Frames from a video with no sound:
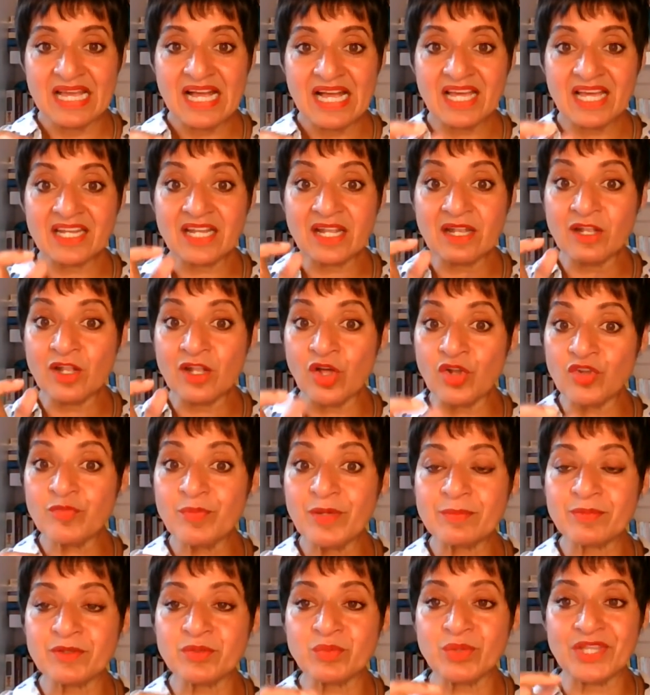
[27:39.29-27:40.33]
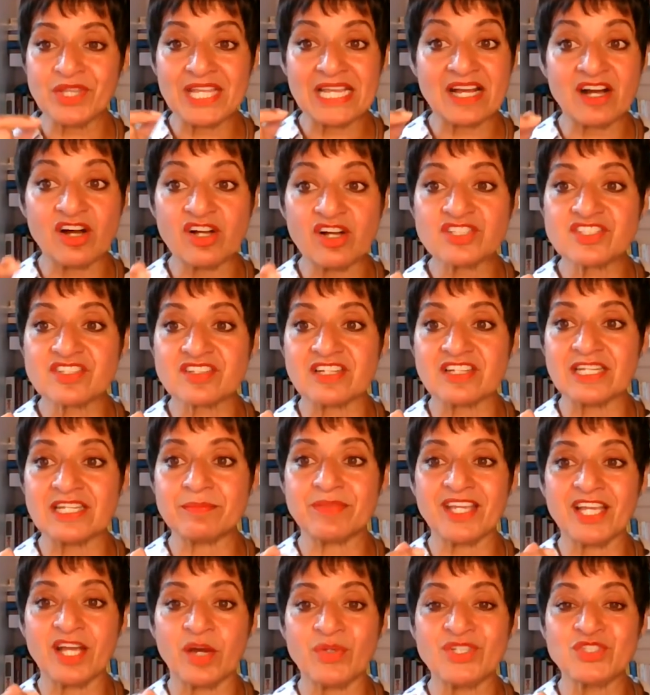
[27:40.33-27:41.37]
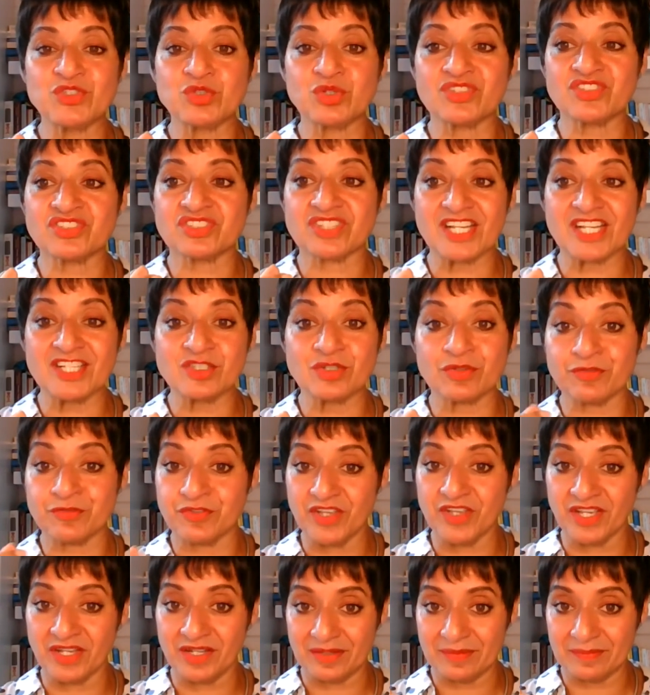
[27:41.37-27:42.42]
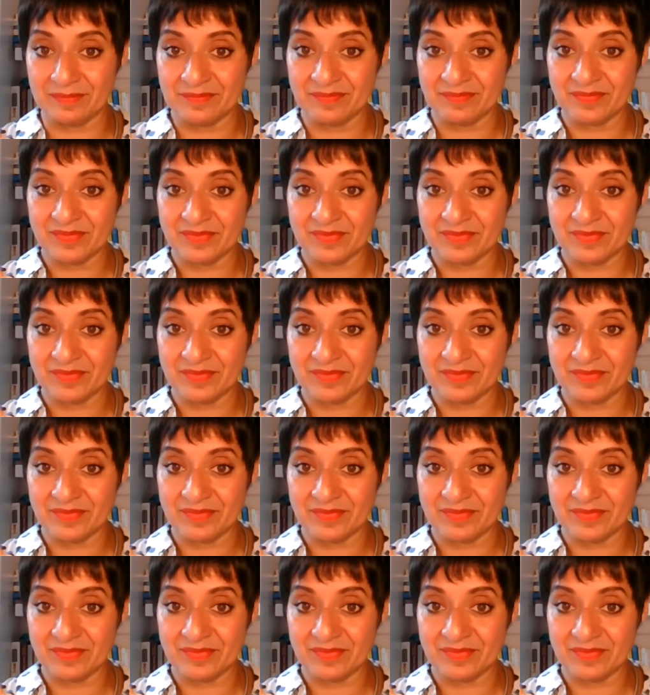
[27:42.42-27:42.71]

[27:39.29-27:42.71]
And a lot of people, when they can't sleep, they go into a state of fear,